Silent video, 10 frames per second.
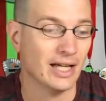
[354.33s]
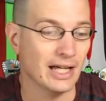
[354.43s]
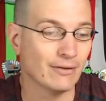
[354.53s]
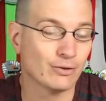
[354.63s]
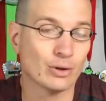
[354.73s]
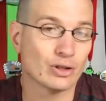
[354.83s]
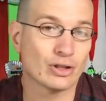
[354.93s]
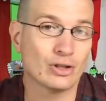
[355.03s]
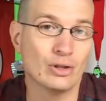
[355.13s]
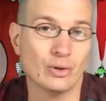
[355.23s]
If there's
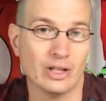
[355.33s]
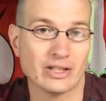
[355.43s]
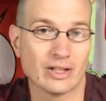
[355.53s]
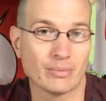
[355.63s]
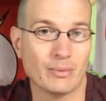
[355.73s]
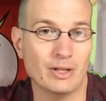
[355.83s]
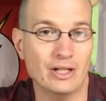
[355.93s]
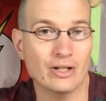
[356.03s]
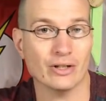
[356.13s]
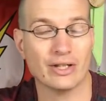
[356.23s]
a shoe in this upcoming
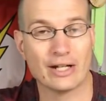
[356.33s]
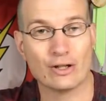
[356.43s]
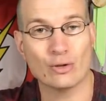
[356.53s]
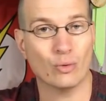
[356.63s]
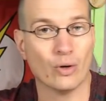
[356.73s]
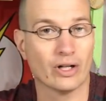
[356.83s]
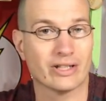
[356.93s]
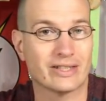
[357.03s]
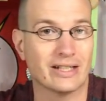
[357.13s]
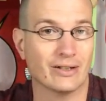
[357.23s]
year that you want
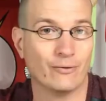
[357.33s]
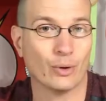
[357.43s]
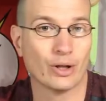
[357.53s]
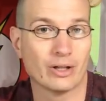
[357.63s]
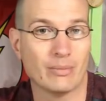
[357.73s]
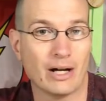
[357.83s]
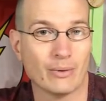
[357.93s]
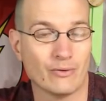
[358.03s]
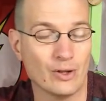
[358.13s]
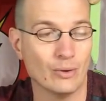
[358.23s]
to see a 400-mile
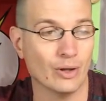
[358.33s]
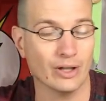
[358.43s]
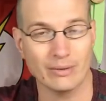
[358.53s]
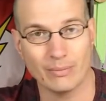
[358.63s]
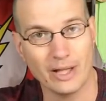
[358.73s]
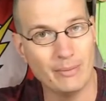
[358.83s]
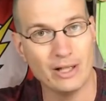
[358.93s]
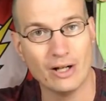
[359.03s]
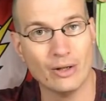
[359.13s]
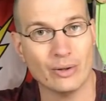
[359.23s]
review on, let
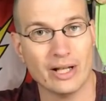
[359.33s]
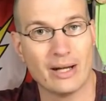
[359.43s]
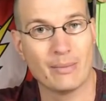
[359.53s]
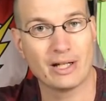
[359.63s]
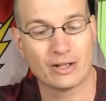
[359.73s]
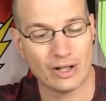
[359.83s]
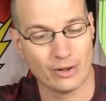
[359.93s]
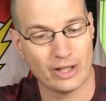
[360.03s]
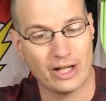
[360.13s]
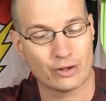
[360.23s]
me know and I'll make
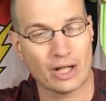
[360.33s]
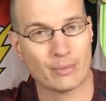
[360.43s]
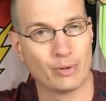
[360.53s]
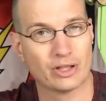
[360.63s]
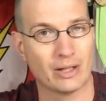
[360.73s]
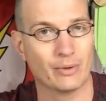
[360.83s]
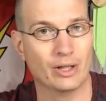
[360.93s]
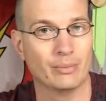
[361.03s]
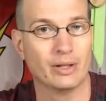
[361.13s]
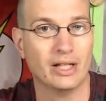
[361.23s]
sure that I'll try to push that one
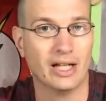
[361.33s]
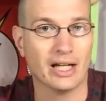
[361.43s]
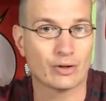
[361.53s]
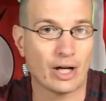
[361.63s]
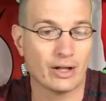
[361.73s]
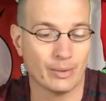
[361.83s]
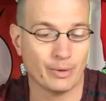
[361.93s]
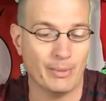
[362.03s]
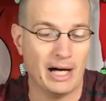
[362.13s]
up and try to up the